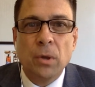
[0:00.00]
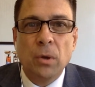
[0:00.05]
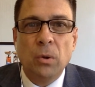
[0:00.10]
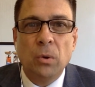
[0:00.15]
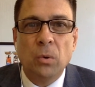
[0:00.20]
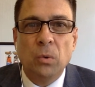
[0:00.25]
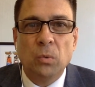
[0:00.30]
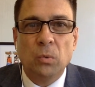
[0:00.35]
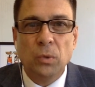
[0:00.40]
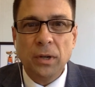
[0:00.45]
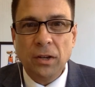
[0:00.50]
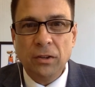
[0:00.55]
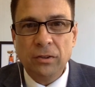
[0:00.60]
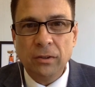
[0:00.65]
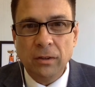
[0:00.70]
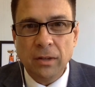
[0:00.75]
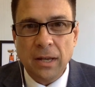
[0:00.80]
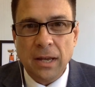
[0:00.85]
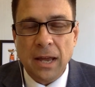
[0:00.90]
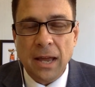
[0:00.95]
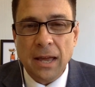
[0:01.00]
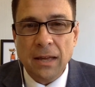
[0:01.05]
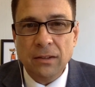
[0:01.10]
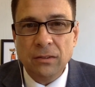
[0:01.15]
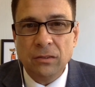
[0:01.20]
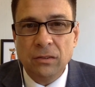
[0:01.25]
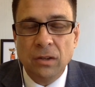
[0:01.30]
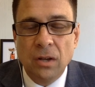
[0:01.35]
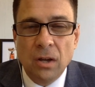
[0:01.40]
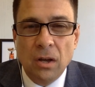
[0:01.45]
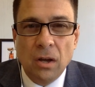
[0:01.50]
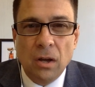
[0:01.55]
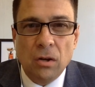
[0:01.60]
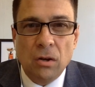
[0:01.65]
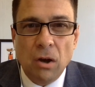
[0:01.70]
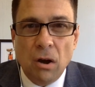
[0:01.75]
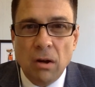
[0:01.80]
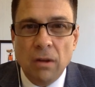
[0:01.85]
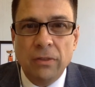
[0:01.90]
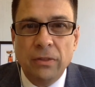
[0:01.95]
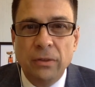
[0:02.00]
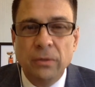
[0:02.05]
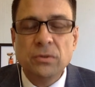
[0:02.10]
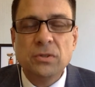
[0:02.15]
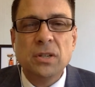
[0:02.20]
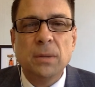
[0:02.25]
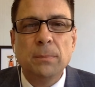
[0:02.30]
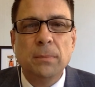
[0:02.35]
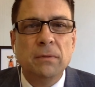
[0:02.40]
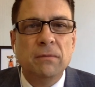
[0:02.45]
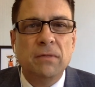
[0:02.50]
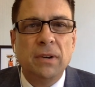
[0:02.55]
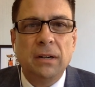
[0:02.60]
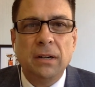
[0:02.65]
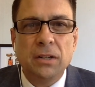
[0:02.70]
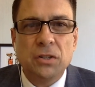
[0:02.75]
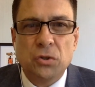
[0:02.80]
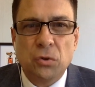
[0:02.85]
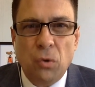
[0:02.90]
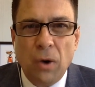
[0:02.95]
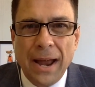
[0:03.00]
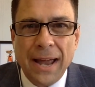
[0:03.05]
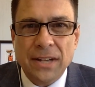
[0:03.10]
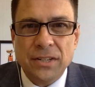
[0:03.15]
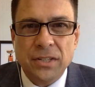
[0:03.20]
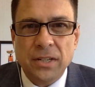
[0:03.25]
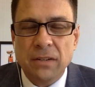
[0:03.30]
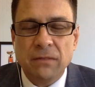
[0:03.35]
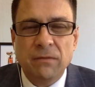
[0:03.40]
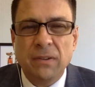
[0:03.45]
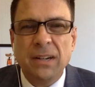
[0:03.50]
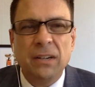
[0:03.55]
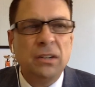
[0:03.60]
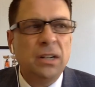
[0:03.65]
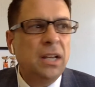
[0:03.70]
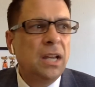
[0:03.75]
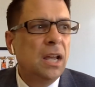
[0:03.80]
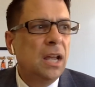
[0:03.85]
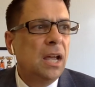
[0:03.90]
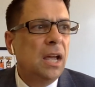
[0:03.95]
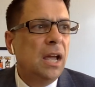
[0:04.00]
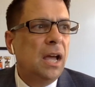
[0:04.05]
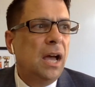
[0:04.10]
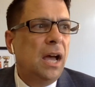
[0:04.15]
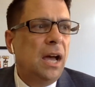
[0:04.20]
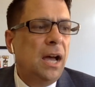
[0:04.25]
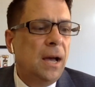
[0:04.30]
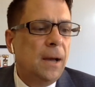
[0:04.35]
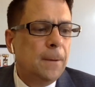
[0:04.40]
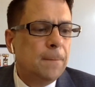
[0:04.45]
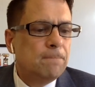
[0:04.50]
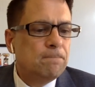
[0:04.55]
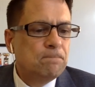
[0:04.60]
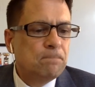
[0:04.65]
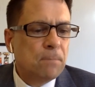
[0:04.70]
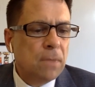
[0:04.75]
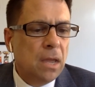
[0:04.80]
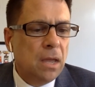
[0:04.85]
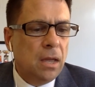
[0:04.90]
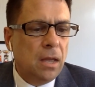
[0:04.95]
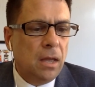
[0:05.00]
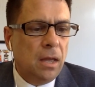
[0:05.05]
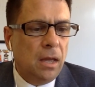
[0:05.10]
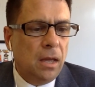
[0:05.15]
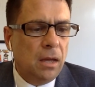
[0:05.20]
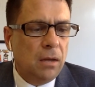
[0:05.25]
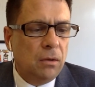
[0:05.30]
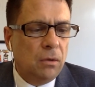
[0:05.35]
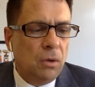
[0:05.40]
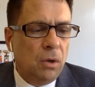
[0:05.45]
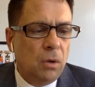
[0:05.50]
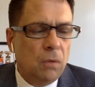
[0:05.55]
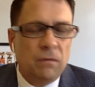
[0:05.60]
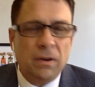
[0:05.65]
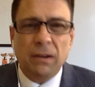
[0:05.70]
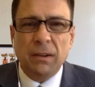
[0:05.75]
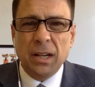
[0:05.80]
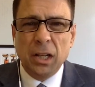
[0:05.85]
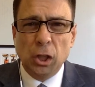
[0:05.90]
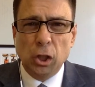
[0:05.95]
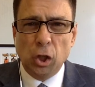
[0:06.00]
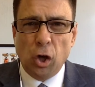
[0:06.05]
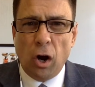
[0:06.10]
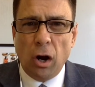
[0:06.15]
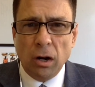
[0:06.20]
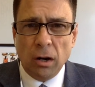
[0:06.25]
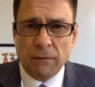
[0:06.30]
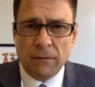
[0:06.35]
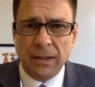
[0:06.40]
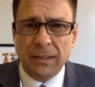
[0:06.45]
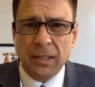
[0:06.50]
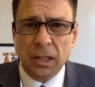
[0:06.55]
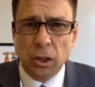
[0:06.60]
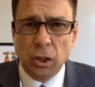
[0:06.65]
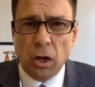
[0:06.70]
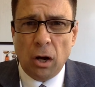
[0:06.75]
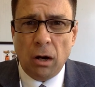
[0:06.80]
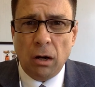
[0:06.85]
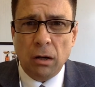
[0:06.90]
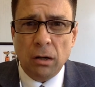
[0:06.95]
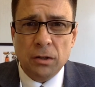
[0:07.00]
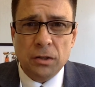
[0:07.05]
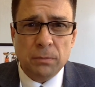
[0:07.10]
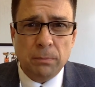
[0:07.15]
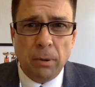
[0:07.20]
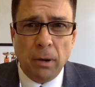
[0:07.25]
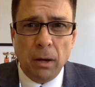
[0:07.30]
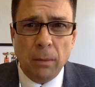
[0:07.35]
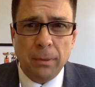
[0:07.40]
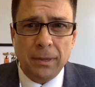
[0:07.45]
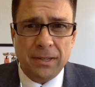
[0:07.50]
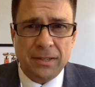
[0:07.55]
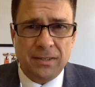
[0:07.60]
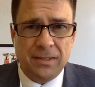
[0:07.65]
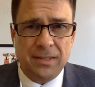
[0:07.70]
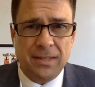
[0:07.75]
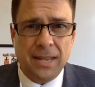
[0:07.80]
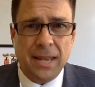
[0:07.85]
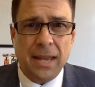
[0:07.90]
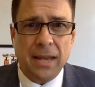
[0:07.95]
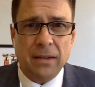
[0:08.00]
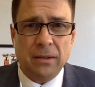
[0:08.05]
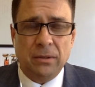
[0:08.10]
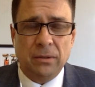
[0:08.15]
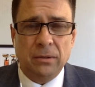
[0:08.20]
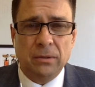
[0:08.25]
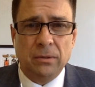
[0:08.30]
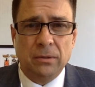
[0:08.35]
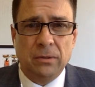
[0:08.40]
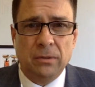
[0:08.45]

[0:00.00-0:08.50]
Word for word: who recently has gone through something very tragic, very, um, very large, on a very large public scale